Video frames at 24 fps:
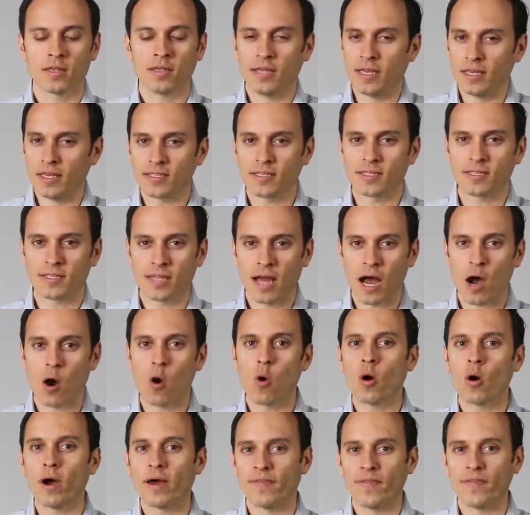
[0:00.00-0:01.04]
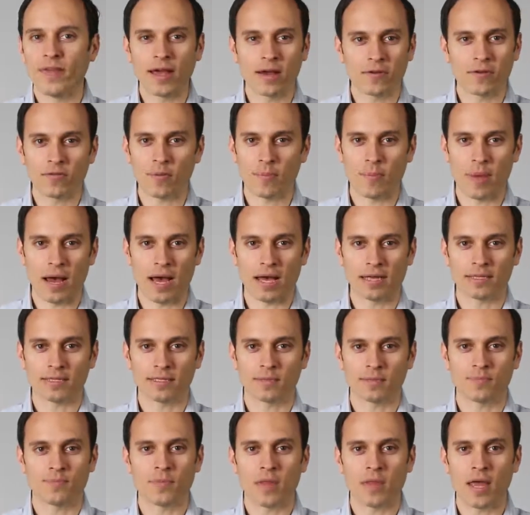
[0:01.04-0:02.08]
This is now a thing of the
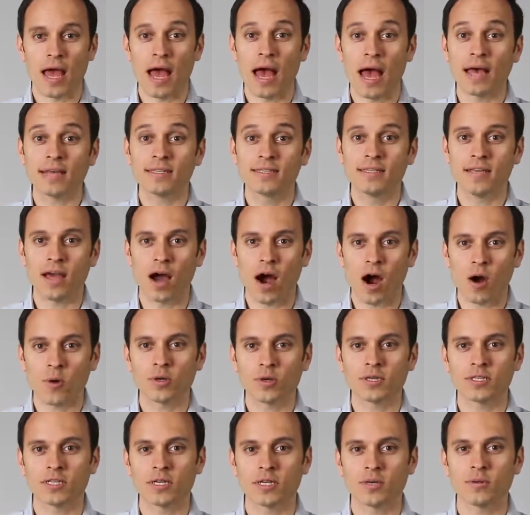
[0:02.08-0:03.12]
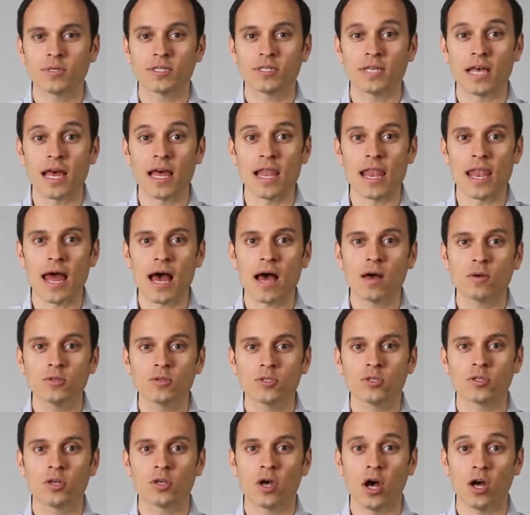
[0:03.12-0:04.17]
past, as the ARA series
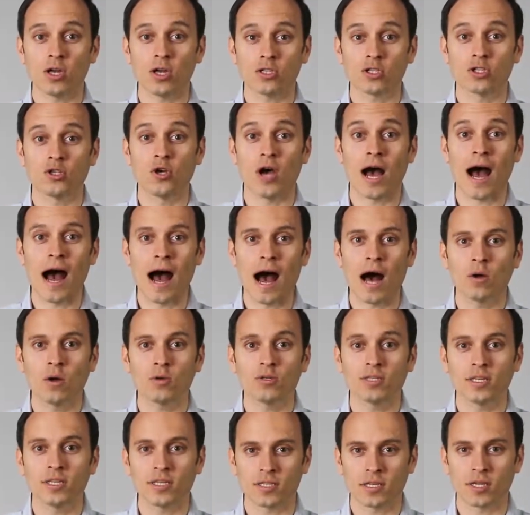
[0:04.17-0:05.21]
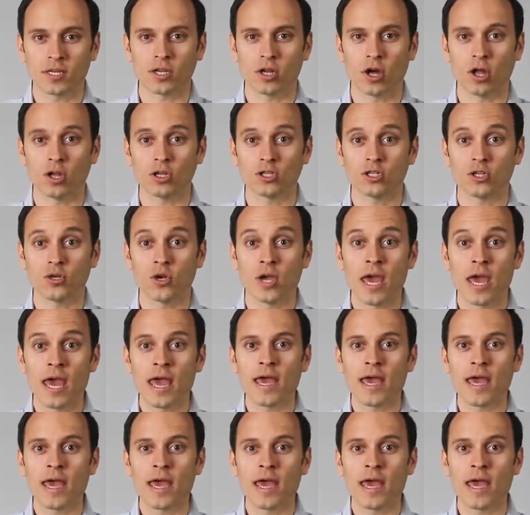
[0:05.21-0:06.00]
allows us to house this technology